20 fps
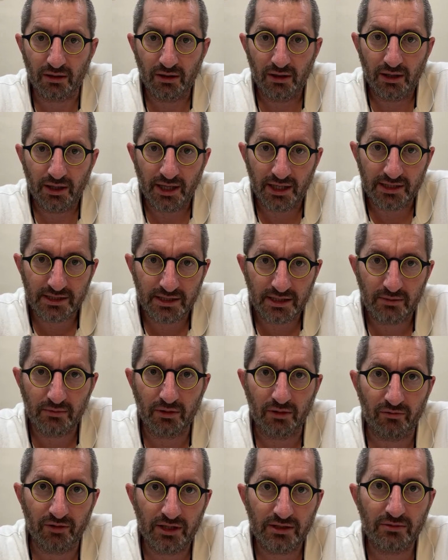It seems, the
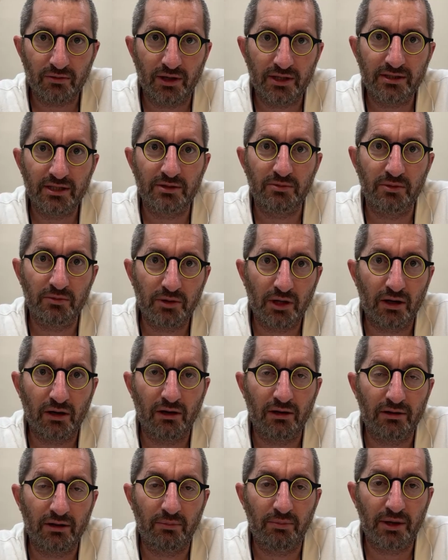reason why it says B'macharat
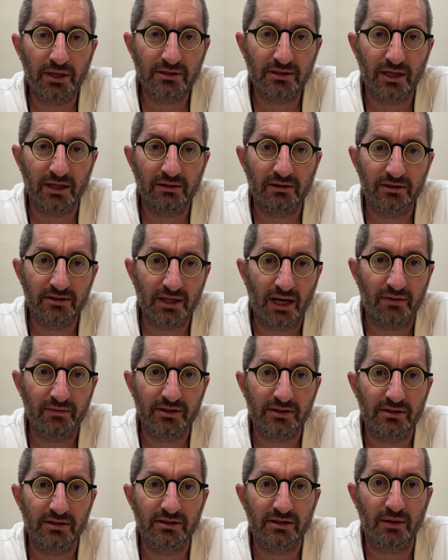ha-Pesach, there's
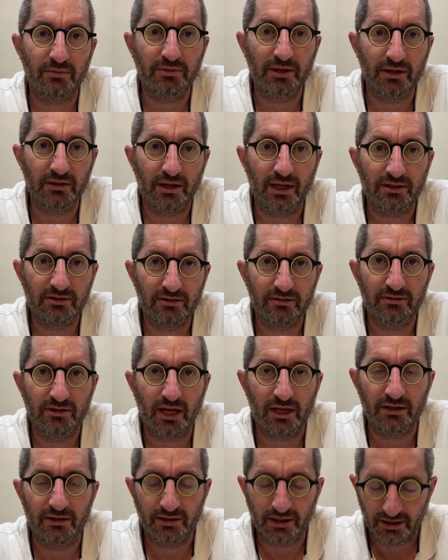obviously something that's
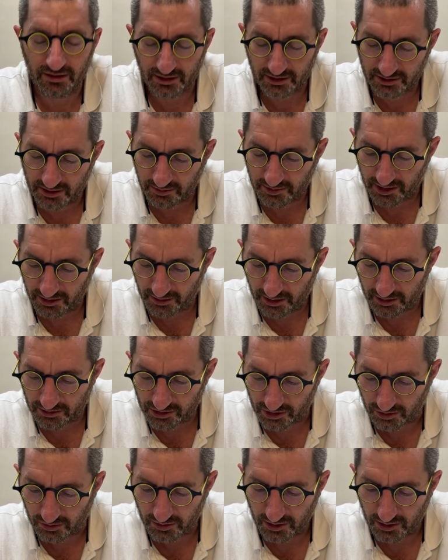telling us something there too.